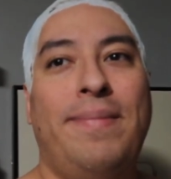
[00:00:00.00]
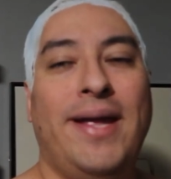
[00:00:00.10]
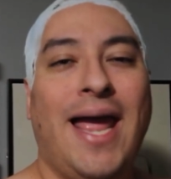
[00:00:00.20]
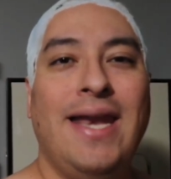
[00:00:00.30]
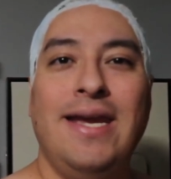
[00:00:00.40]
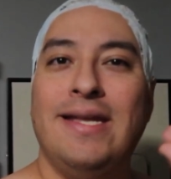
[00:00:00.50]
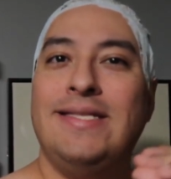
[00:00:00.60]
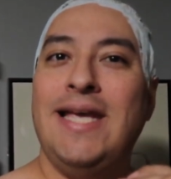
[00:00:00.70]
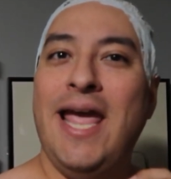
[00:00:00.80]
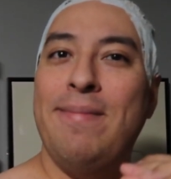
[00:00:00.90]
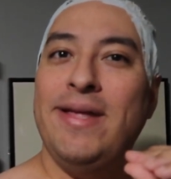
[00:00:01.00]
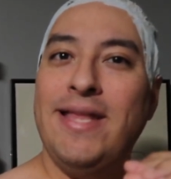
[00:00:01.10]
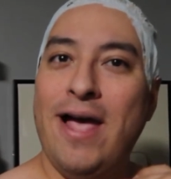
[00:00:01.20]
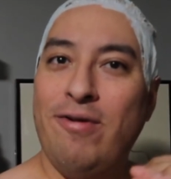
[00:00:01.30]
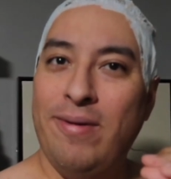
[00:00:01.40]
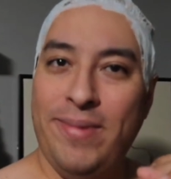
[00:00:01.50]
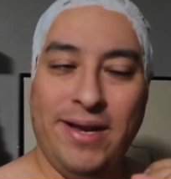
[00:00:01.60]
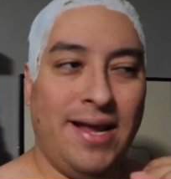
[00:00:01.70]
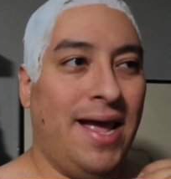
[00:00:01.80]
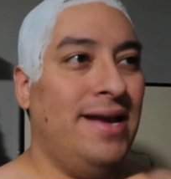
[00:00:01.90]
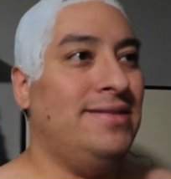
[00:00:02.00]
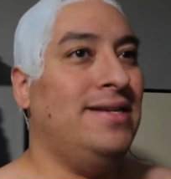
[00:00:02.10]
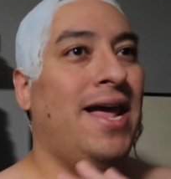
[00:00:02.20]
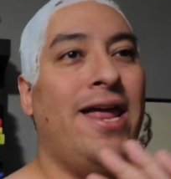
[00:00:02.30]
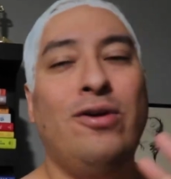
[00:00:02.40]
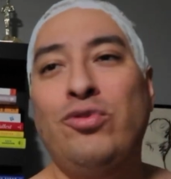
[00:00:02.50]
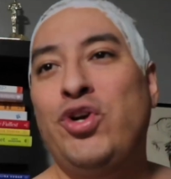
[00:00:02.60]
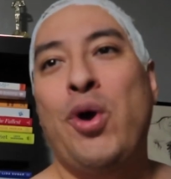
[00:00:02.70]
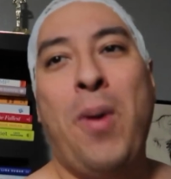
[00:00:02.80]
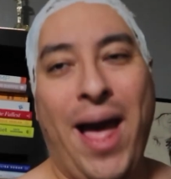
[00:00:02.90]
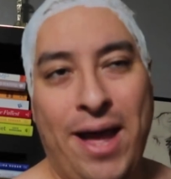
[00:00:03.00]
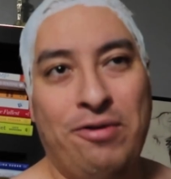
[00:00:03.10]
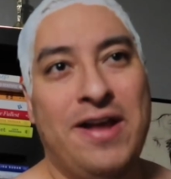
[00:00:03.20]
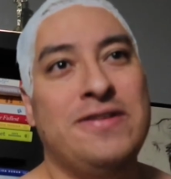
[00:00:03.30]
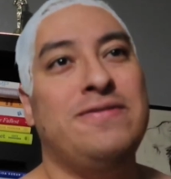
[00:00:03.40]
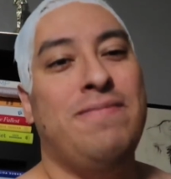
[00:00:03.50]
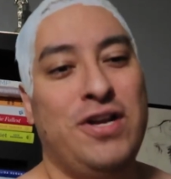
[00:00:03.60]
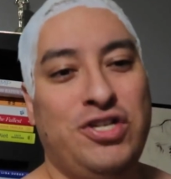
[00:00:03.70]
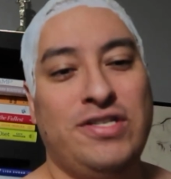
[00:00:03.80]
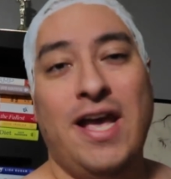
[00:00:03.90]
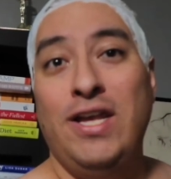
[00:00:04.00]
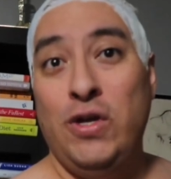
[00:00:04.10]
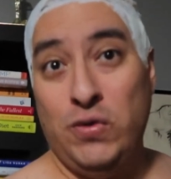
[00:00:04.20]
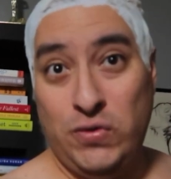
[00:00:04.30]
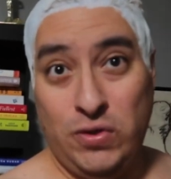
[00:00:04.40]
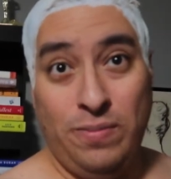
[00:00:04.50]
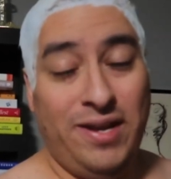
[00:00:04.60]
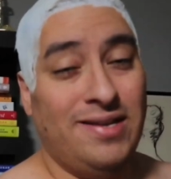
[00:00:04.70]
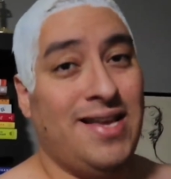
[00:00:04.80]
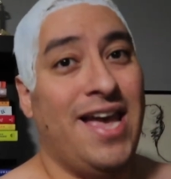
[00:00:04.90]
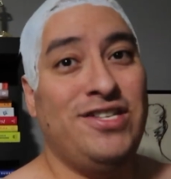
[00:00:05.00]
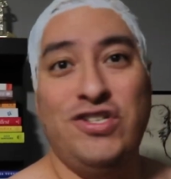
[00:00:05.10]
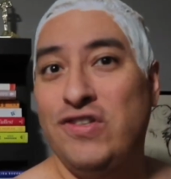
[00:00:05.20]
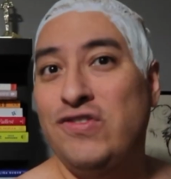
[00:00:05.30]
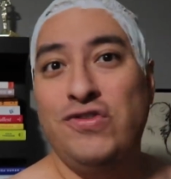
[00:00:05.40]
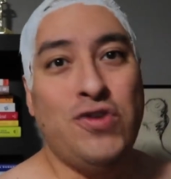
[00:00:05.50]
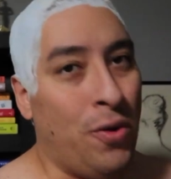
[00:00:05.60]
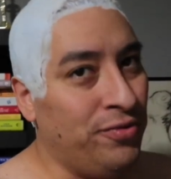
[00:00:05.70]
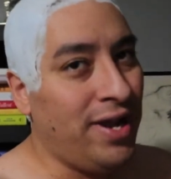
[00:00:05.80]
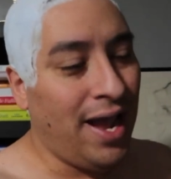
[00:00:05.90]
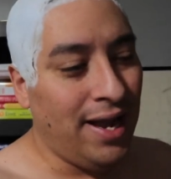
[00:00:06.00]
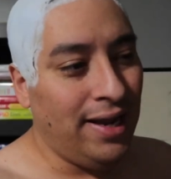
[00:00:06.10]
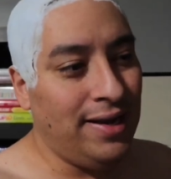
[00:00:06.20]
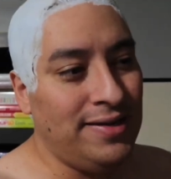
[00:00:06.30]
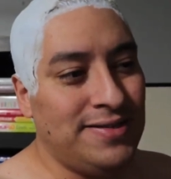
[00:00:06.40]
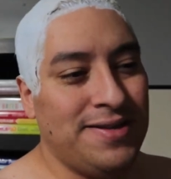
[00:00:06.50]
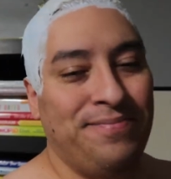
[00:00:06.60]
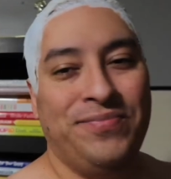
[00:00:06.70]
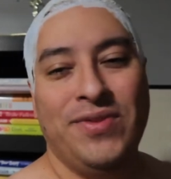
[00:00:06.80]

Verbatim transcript: but I need to tame it down a bit, guys. And I don't go out as much as I used to because I just don't, guys.